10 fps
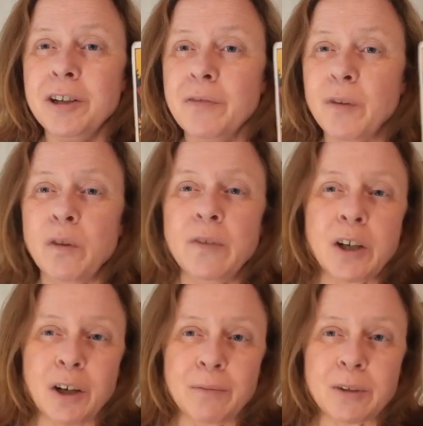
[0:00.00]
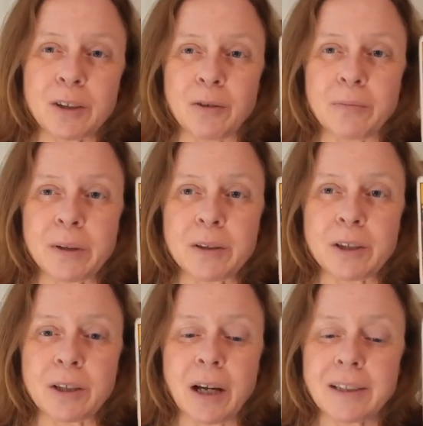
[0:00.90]
you've overcome so
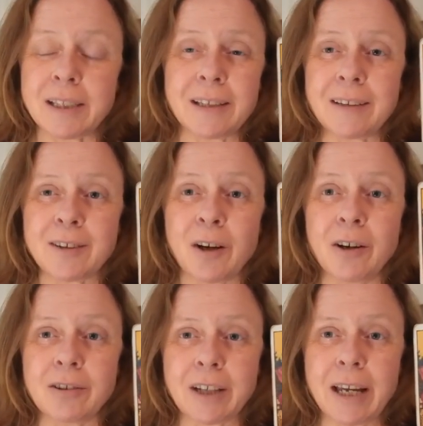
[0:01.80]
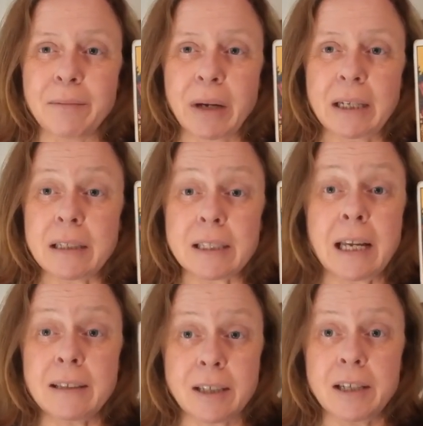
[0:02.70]
much as the Death card came in and
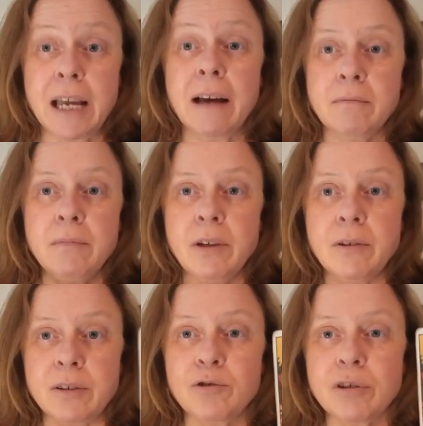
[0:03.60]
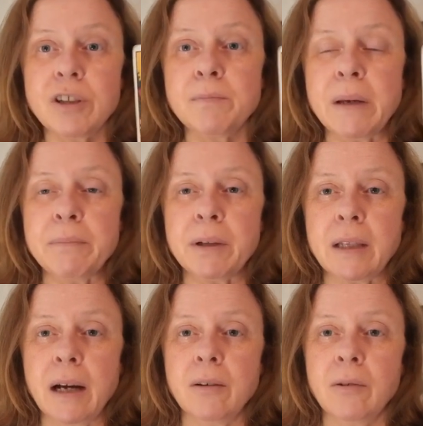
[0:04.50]
said, yeah, you can trust people
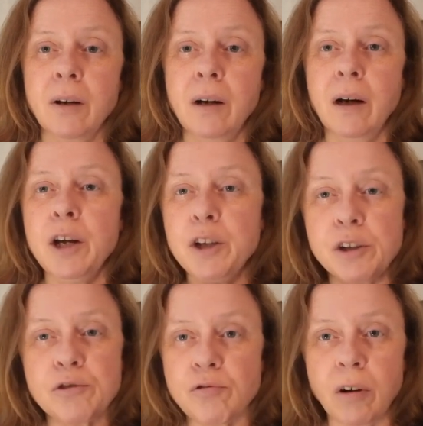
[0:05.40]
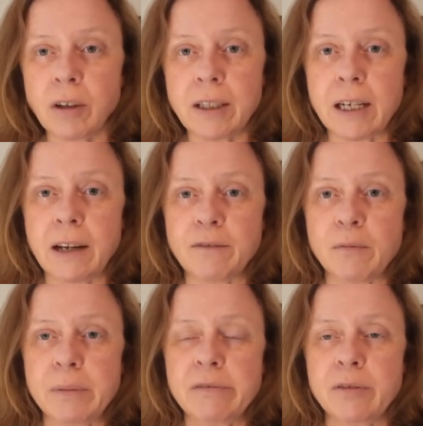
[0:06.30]
now. You're stronger than ever
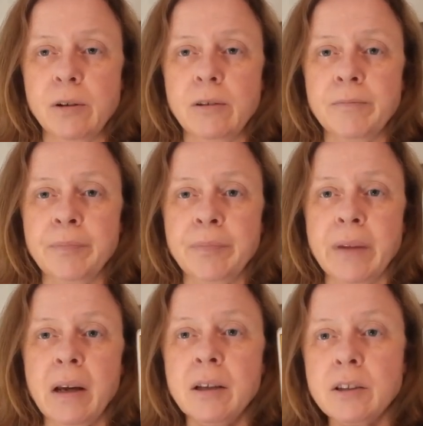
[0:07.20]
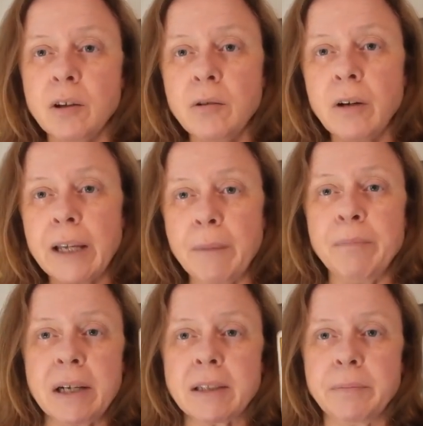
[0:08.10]
before. So get
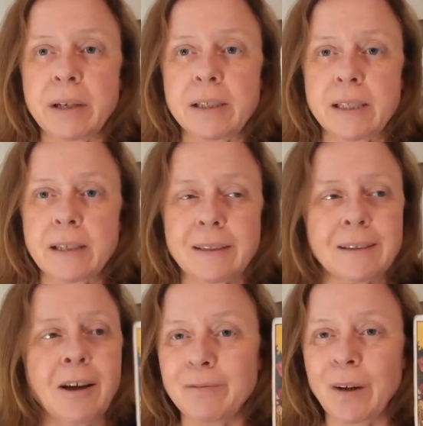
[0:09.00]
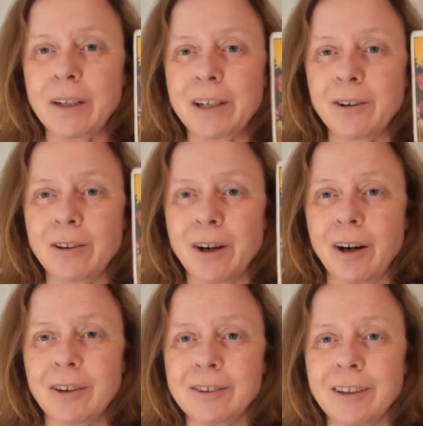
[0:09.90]
back to basics. Follow your
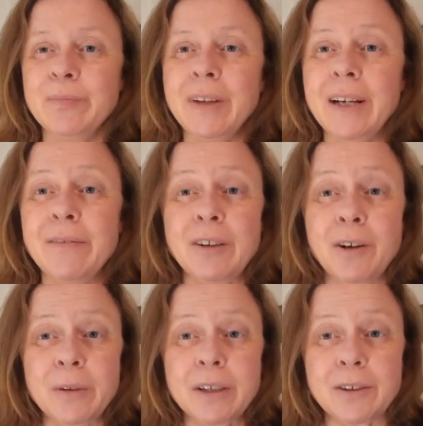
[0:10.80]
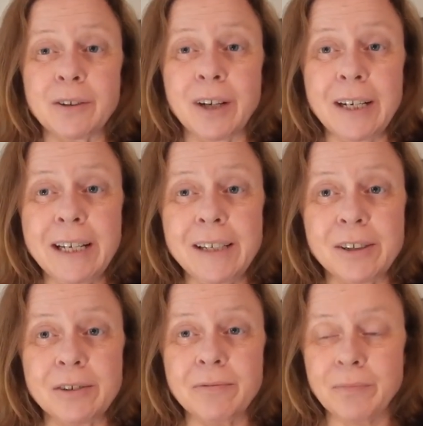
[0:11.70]
heart. You never know where it's going to lead
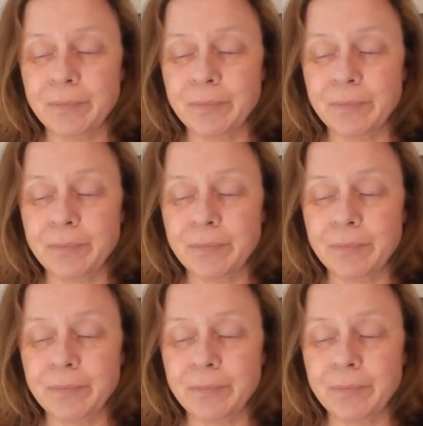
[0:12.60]
you.